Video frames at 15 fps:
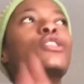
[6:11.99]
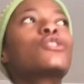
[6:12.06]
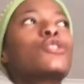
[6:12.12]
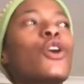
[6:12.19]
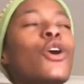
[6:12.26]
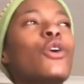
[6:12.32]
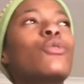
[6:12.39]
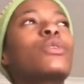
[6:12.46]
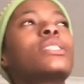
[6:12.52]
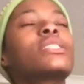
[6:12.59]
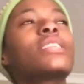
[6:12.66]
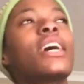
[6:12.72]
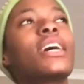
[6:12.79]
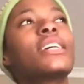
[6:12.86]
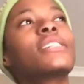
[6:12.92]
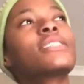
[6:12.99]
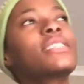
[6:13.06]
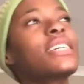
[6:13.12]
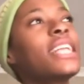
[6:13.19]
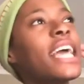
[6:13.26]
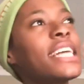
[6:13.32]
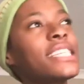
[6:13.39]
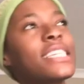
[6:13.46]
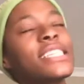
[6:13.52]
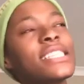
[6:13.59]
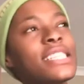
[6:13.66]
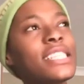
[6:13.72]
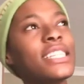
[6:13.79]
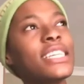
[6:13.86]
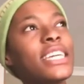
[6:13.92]
So it was still at
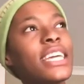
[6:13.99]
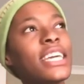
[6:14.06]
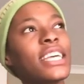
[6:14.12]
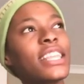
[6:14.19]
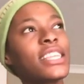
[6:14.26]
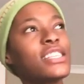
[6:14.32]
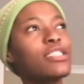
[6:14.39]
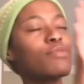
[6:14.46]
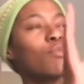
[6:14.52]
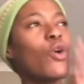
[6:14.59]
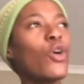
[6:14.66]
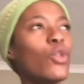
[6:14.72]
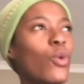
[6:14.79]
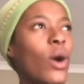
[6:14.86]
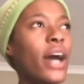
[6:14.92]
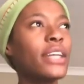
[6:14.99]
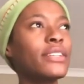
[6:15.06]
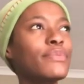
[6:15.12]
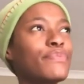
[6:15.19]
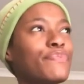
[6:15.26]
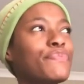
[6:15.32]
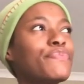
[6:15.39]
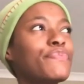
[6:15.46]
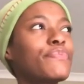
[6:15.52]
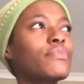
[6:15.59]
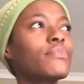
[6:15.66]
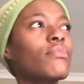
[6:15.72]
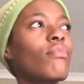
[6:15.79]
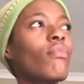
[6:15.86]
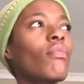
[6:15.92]
Incityink, the small one.
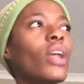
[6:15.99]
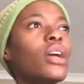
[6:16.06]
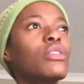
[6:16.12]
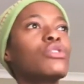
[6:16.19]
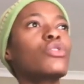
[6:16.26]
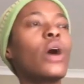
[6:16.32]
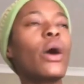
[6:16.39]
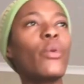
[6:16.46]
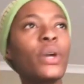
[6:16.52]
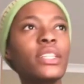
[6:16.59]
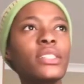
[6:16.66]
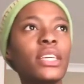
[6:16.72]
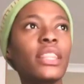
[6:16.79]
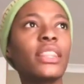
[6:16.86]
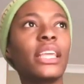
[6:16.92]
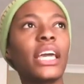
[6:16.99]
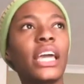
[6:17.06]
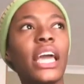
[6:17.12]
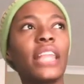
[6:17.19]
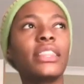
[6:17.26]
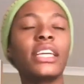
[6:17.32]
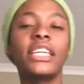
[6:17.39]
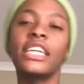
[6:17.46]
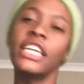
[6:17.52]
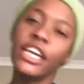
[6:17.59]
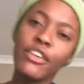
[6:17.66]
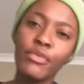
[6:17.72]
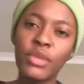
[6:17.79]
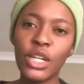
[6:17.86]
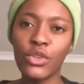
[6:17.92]
So I went in there and then he
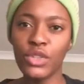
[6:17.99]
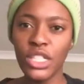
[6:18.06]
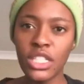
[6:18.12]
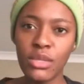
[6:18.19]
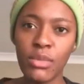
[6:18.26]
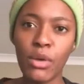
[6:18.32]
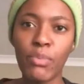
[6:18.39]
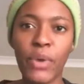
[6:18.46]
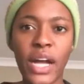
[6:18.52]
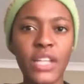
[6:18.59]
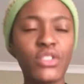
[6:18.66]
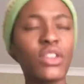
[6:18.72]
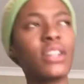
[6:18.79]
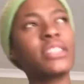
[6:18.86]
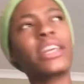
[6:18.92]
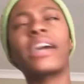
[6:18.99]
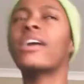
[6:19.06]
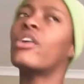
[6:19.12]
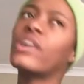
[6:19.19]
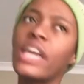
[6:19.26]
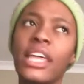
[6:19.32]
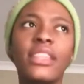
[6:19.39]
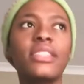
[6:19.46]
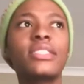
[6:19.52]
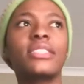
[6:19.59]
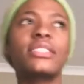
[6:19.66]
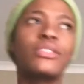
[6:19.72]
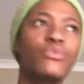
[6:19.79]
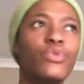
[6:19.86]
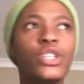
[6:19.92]
gave me a reasonable price. So I was like, okay, this
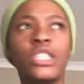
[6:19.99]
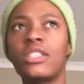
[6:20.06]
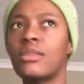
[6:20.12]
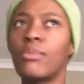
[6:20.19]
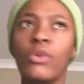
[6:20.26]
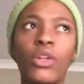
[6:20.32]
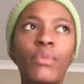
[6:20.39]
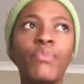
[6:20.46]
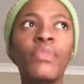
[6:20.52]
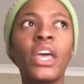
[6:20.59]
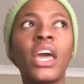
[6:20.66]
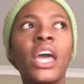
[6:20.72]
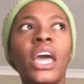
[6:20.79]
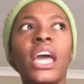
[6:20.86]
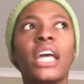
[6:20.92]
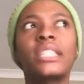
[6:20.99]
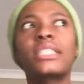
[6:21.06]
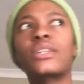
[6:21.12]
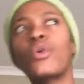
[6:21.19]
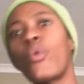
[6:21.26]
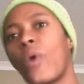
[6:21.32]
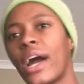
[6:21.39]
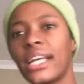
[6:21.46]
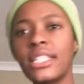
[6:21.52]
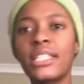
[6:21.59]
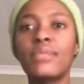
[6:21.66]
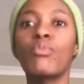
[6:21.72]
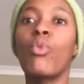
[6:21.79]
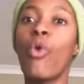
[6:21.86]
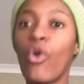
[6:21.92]
is reasonable. It's
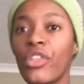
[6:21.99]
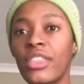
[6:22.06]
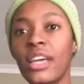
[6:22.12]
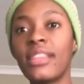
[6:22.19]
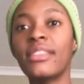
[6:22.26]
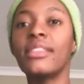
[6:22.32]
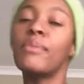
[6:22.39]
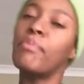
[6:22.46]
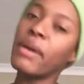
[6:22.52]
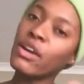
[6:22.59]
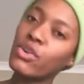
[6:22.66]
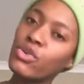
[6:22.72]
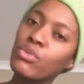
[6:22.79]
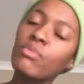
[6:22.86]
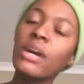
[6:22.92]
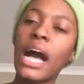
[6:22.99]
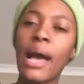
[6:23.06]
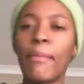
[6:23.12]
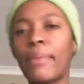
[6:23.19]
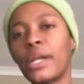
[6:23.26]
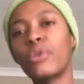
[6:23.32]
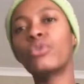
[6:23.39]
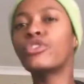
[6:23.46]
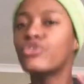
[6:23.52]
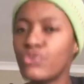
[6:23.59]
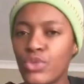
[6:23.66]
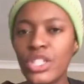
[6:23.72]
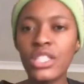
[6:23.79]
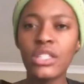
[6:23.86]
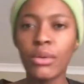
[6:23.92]
quite more than the backroom guy, but it
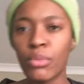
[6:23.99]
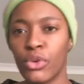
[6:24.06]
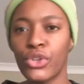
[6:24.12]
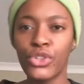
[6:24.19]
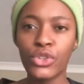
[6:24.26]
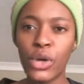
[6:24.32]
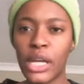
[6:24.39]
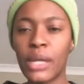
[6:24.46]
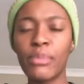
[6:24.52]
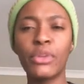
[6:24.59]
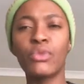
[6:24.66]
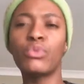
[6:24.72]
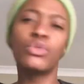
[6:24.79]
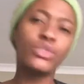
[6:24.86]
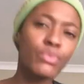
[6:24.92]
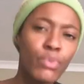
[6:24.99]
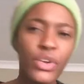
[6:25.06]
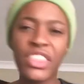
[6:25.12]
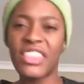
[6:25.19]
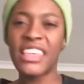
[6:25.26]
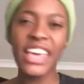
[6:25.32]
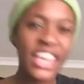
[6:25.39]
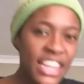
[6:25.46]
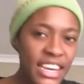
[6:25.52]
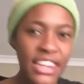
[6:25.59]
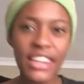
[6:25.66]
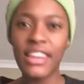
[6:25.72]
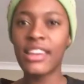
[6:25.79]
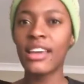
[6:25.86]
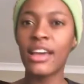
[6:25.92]
was reasonable. You know what I mean? It was
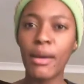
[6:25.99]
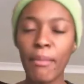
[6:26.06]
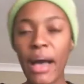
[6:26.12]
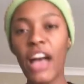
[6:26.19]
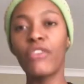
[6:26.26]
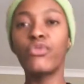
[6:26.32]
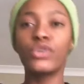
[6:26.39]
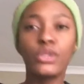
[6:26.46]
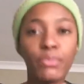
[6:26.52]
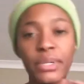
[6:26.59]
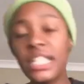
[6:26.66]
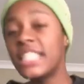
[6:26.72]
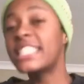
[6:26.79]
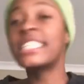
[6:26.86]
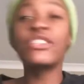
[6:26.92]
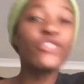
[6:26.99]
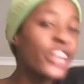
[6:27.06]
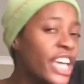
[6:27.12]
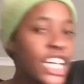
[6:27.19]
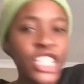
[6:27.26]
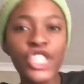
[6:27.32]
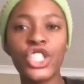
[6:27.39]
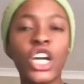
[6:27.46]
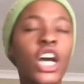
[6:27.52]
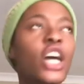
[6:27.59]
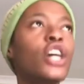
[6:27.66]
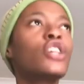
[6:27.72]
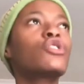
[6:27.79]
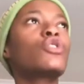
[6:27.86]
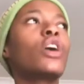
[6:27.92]
within my affordability range.
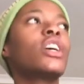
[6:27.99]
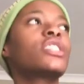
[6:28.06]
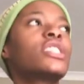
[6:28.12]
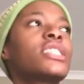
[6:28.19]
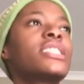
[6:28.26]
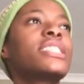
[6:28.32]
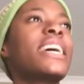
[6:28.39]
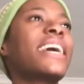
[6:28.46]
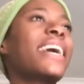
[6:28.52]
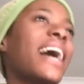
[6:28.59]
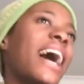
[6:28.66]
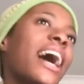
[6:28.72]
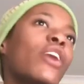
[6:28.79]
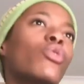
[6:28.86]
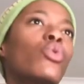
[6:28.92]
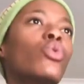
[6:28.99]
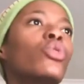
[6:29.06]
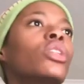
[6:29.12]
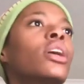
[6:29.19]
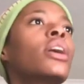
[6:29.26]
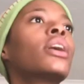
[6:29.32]
So I was just like, cool.